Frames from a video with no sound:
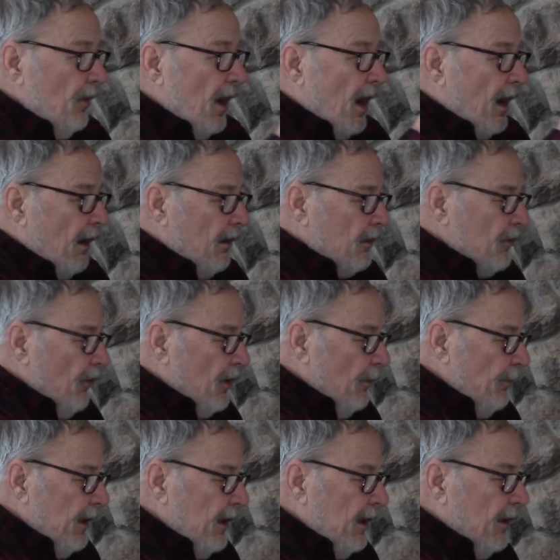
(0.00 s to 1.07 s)
are going to
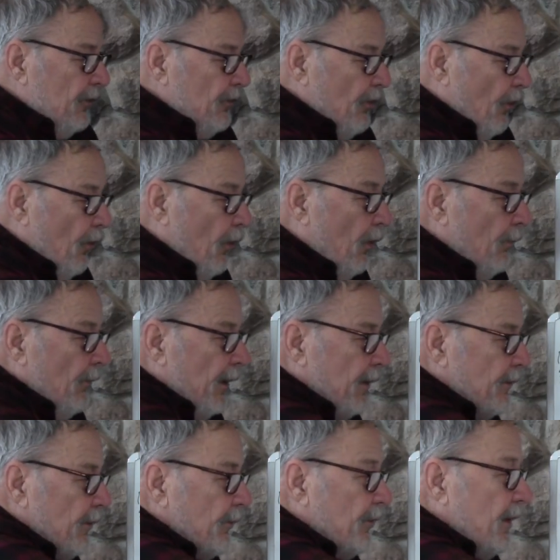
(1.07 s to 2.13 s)
be in doe home
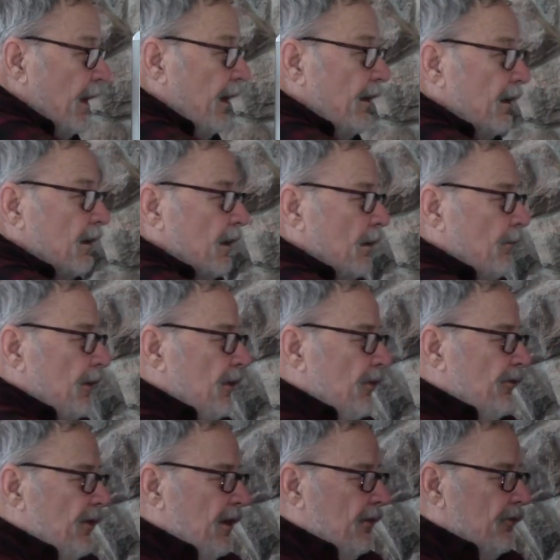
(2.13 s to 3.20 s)
ranges, and they're going to be
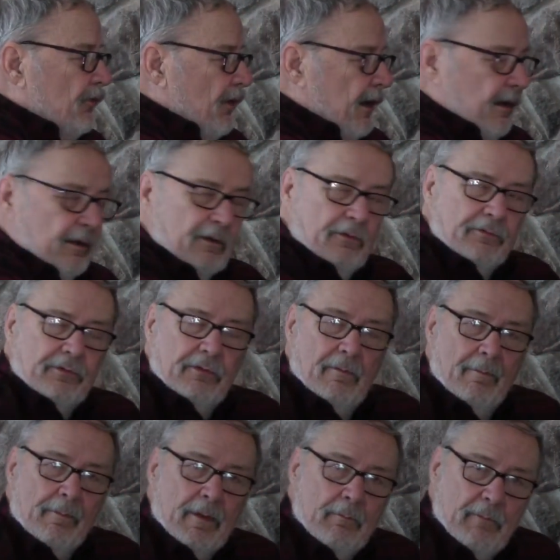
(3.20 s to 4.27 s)
using trails
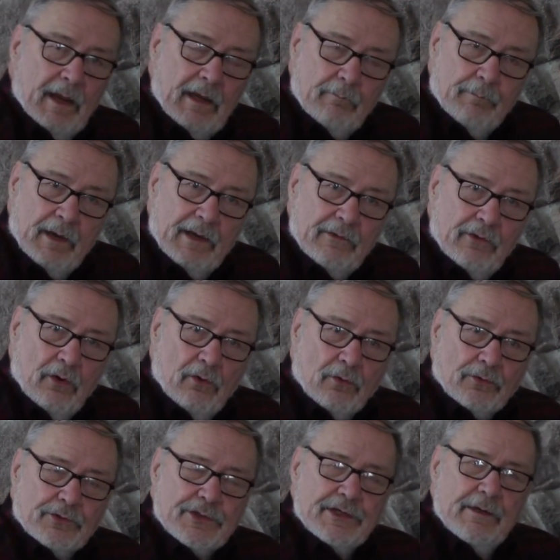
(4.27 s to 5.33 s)
made by
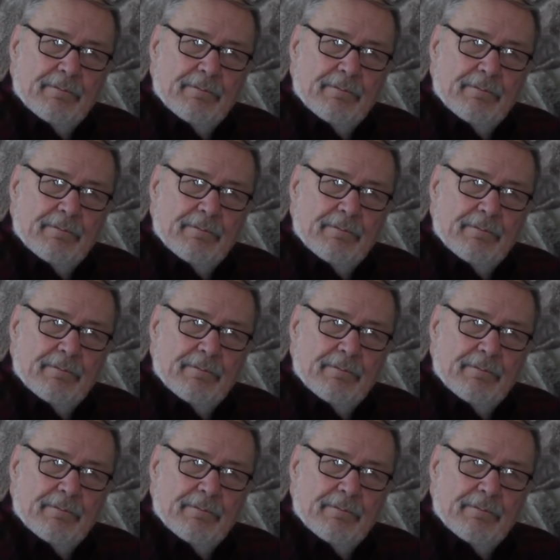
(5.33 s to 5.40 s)
does.